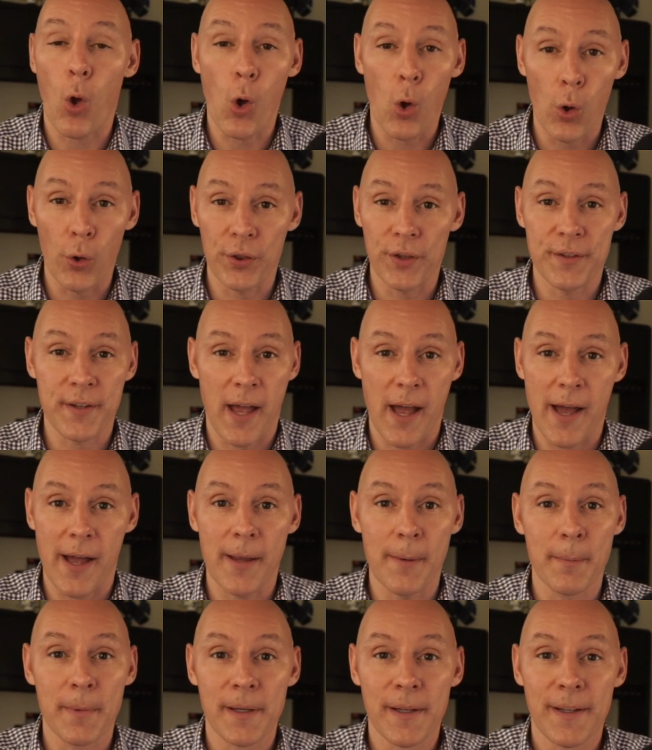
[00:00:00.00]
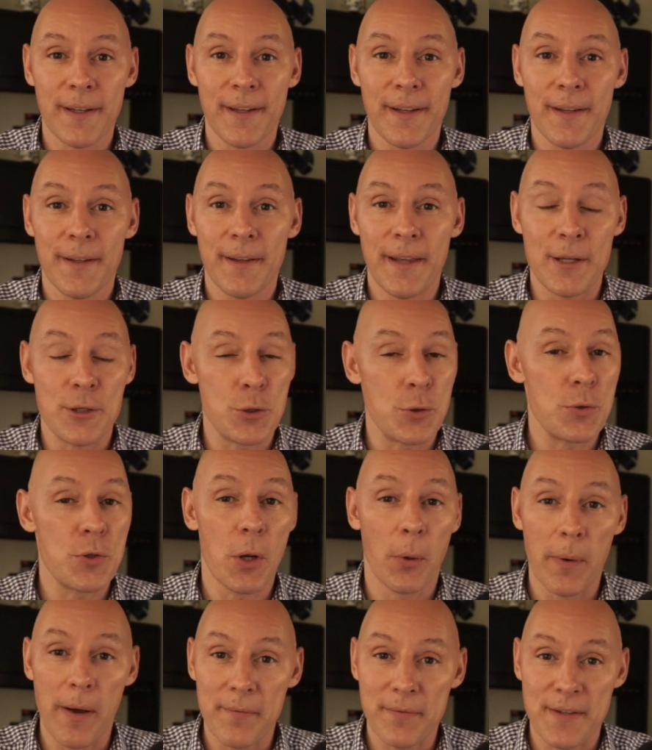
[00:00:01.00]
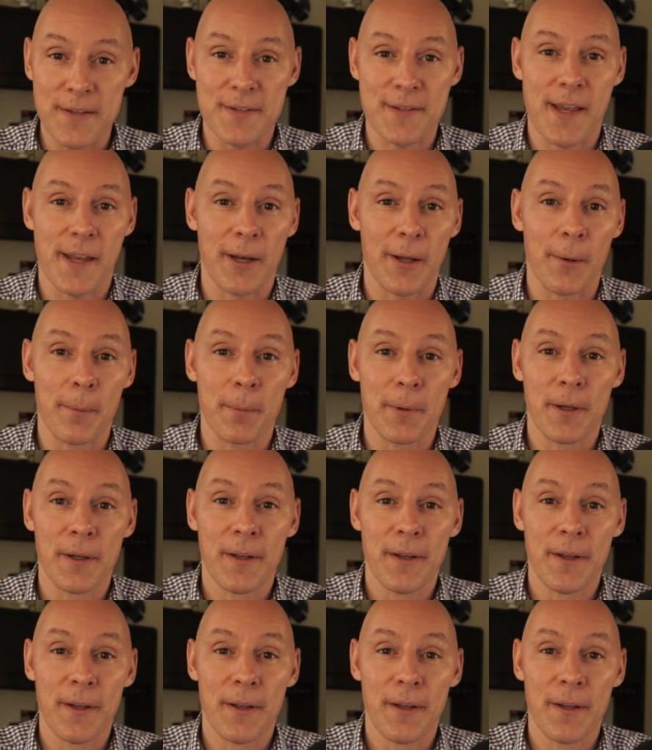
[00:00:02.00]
all the time, that you don't have to set up,